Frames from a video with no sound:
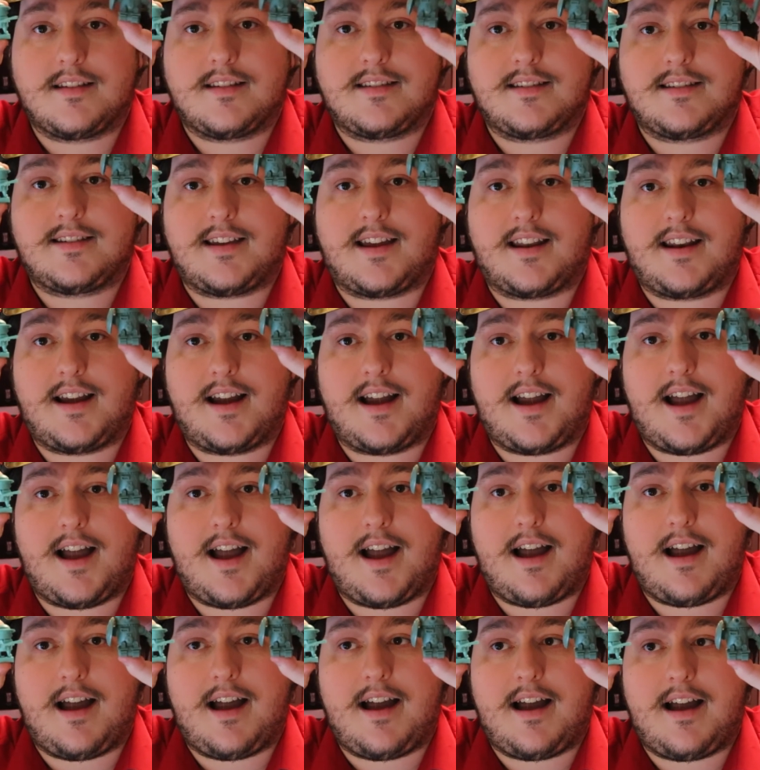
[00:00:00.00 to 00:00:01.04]

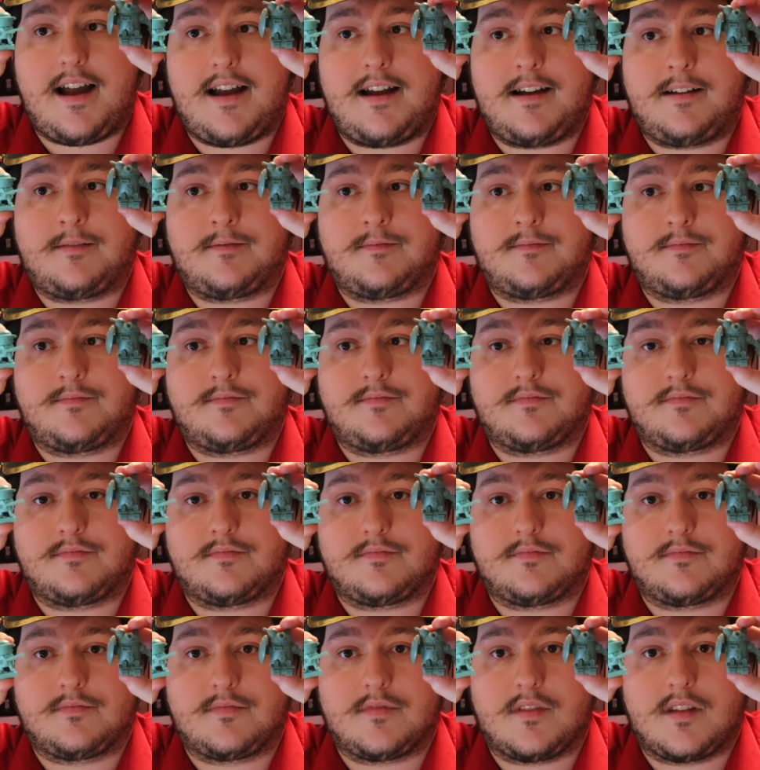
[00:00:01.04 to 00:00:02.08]
Ta-da!
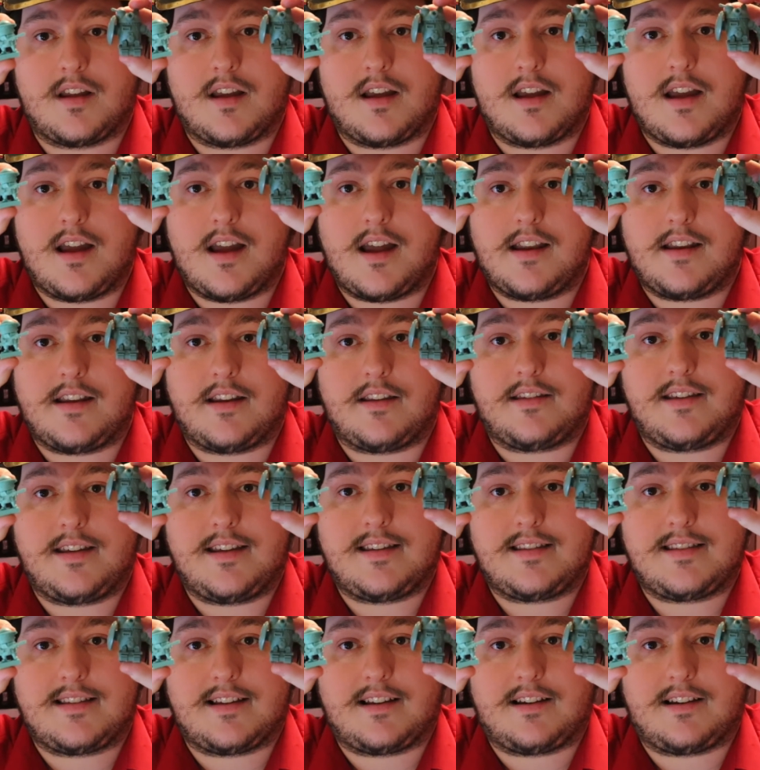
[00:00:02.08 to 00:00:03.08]
These